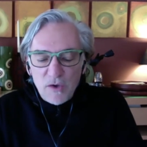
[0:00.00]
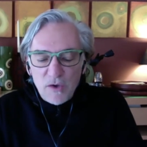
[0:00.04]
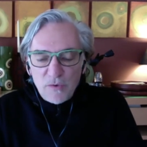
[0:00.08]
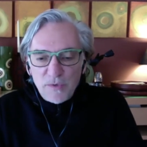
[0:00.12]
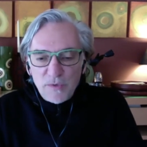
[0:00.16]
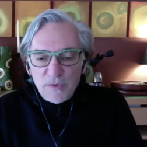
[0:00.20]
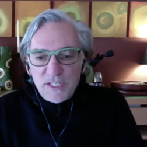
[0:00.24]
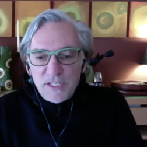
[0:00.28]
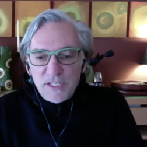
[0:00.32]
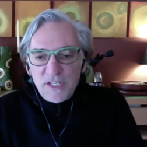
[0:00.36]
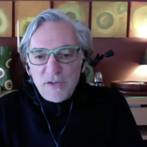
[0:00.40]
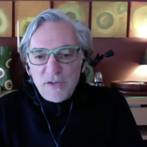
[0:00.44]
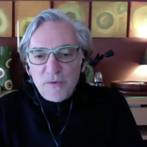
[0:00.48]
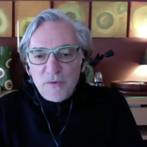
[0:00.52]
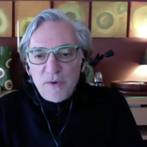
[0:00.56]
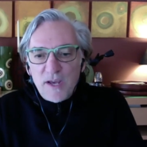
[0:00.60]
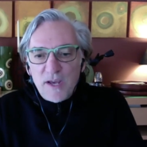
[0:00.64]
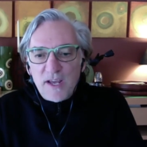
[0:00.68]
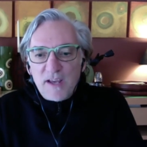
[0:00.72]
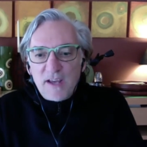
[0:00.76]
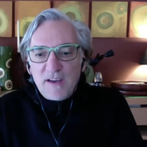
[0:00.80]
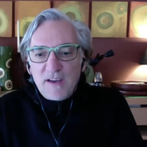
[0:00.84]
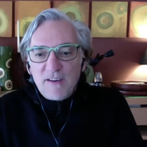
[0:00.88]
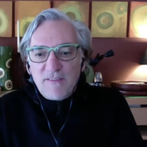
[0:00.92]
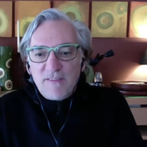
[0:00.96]
we see a
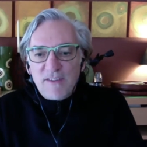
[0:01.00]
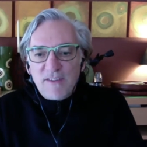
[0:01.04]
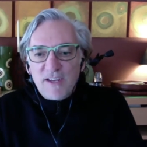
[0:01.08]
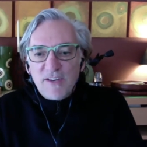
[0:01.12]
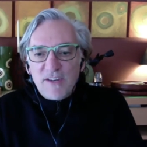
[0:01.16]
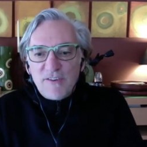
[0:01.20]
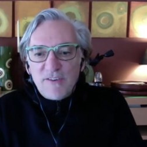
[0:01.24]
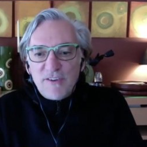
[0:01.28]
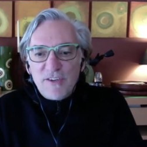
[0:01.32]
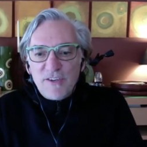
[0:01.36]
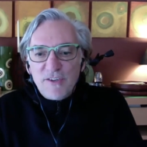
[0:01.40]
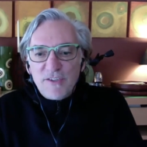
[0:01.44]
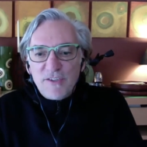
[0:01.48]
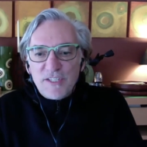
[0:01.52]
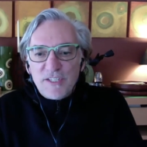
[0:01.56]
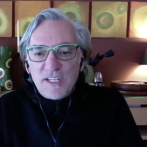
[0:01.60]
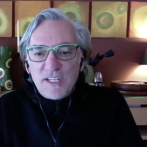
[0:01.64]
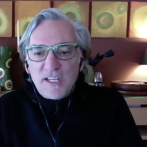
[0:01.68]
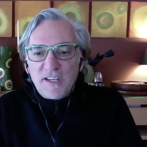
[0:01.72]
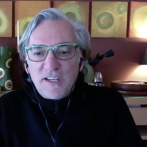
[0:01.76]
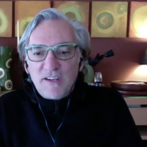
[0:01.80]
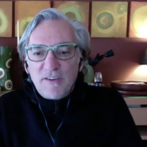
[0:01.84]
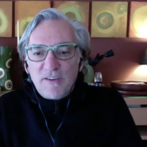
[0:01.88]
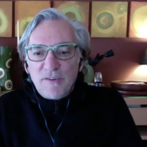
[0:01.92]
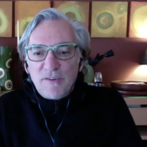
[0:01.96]
way of
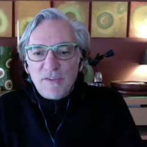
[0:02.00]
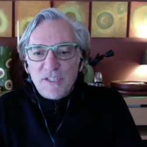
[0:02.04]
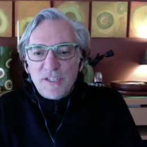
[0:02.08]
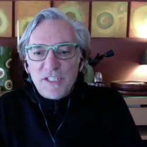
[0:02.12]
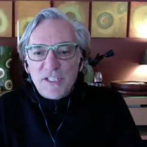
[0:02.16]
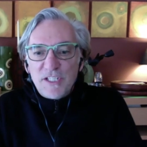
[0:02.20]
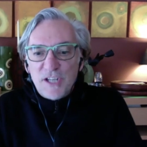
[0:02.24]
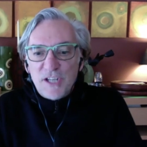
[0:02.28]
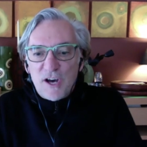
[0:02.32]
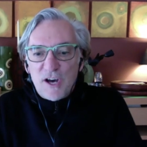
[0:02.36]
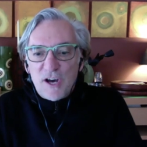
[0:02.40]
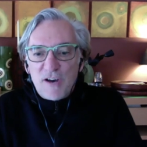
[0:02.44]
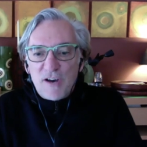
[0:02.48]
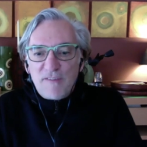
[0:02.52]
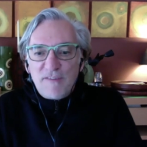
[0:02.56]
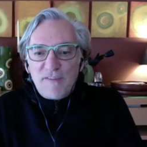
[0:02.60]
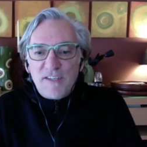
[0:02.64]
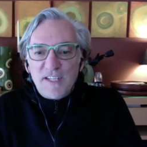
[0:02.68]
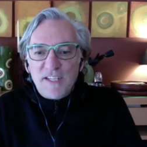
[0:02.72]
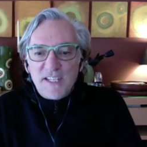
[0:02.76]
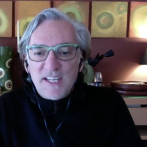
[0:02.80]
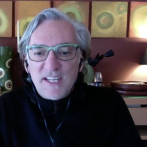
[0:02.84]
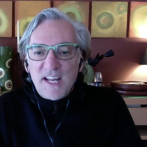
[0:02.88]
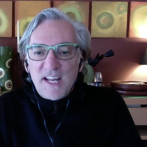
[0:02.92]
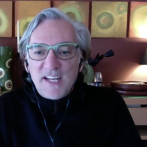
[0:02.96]
introducing soft
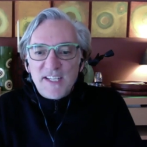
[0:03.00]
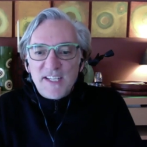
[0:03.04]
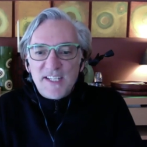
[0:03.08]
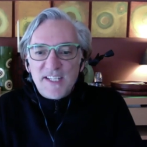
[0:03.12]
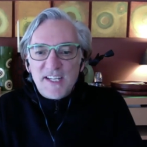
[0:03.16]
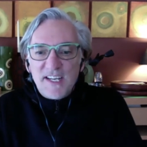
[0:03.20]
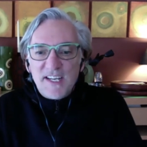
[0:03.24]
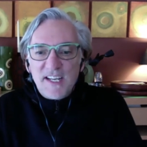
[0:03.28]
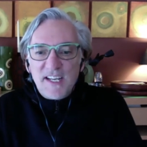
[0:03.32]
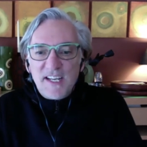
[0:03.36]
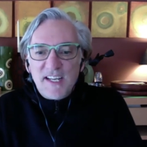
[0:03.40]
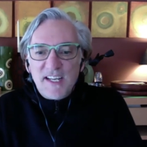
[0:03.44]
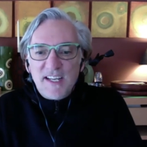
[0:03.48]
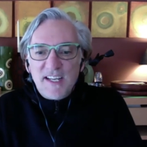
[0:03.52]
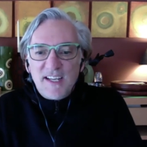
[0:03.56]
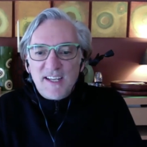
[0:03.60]
density,